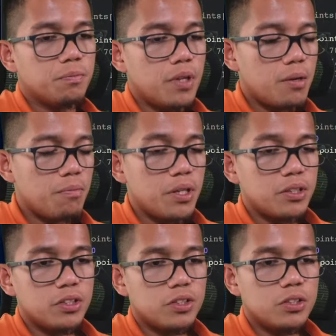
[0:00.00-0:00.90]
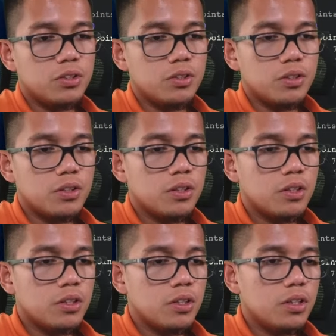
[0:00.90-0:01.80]
message
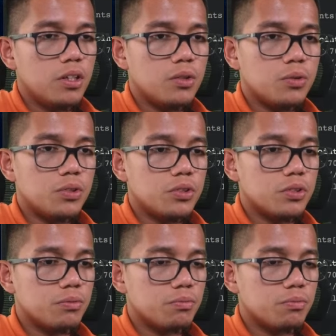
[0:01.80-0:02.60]
equals